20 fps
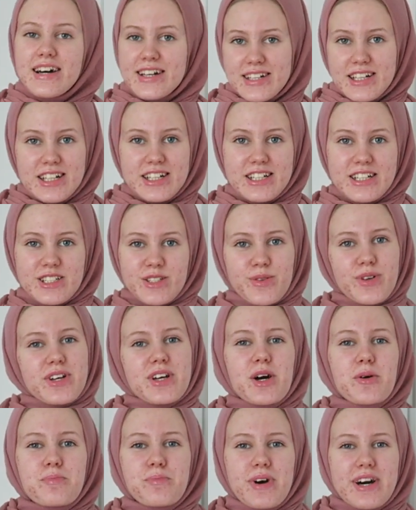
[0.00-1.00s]
Hi guys,
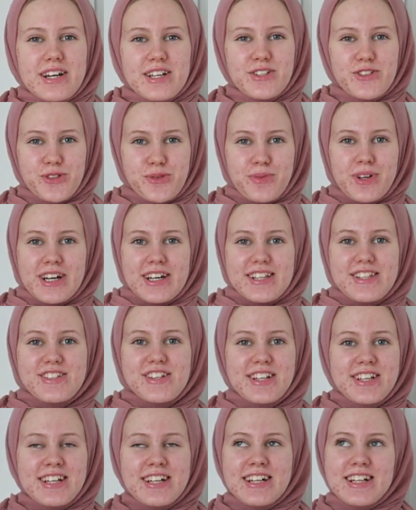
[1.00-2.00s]
welcome back to my
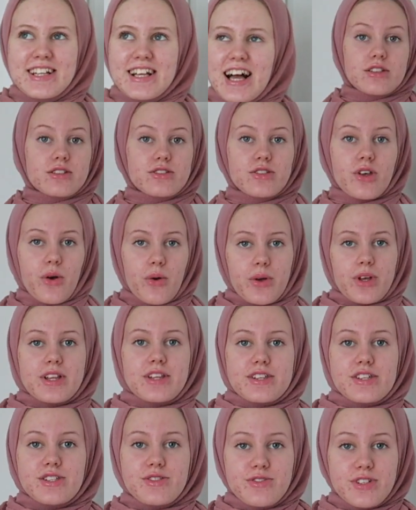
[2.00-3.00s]
channel. So in
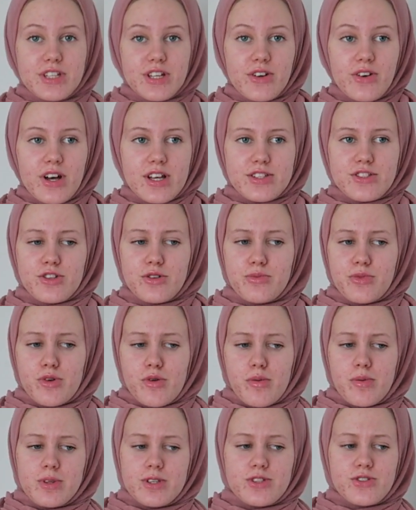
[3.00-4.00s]
this video, as you
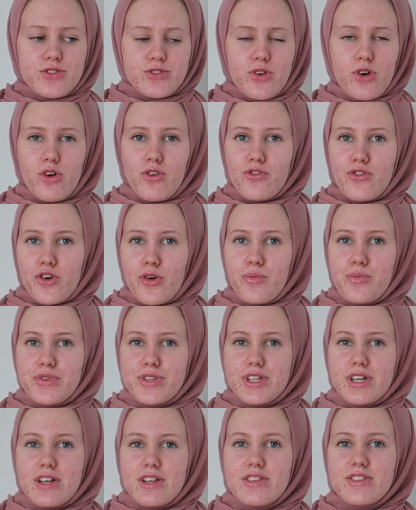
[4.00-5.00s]
probably saw from
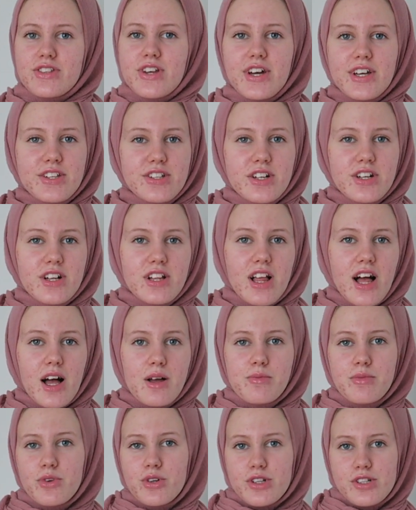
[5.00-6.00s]
the title,
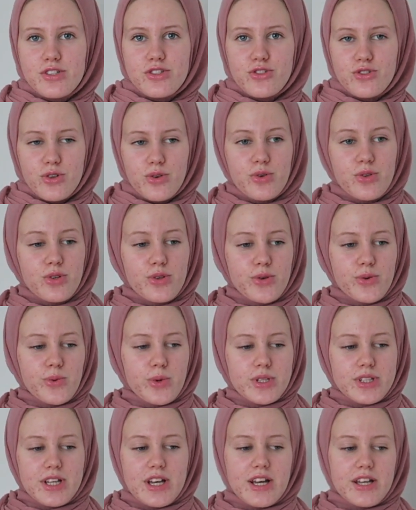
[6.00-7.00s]
I'm gonna show you
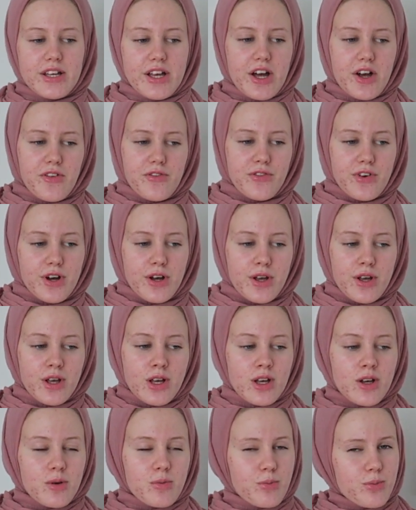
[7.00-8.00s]
what I have
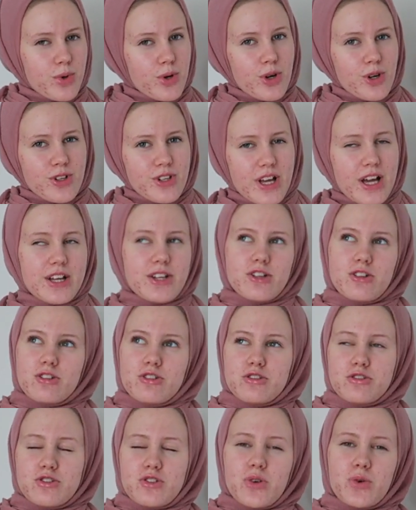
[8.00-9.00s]
bought and
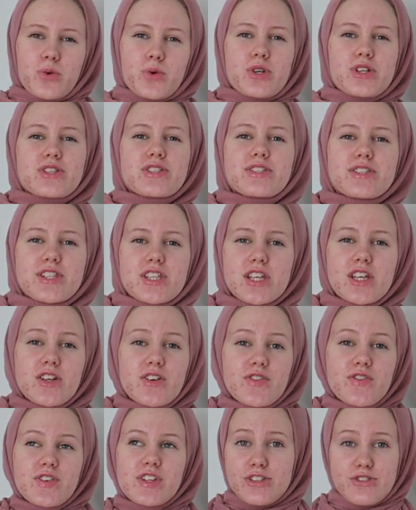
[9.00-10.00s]
also
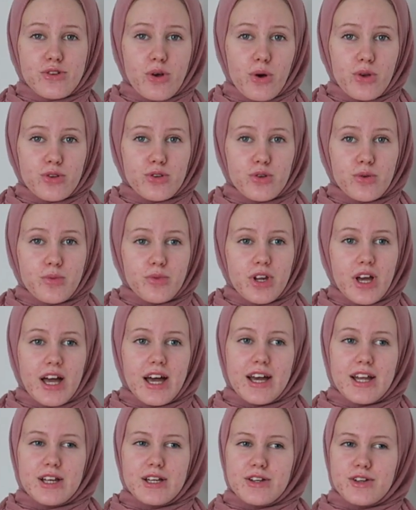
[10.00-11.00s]
received this autumn
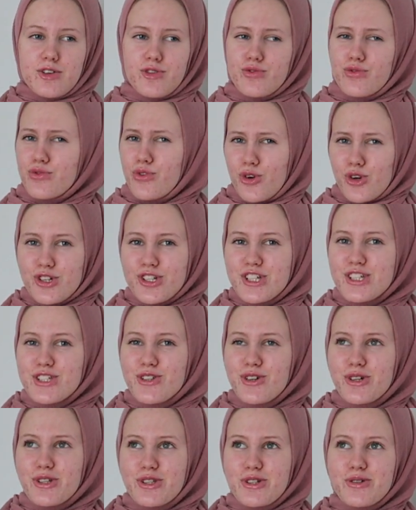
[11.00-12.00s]
and for this
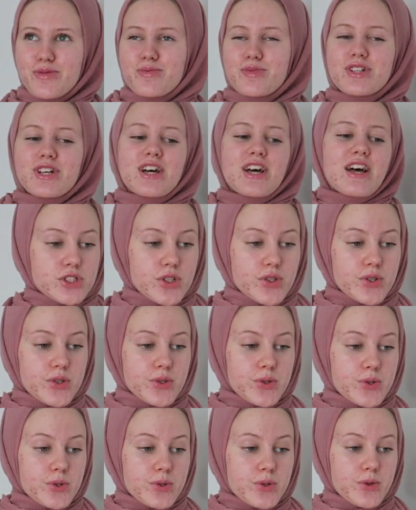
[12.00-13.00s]
autumn.
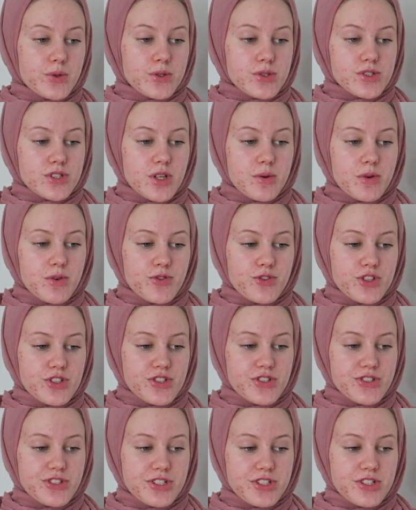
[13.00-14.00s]
So some of
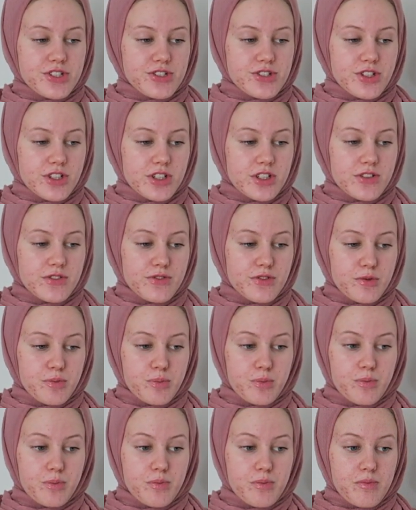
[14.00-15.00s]
these things I've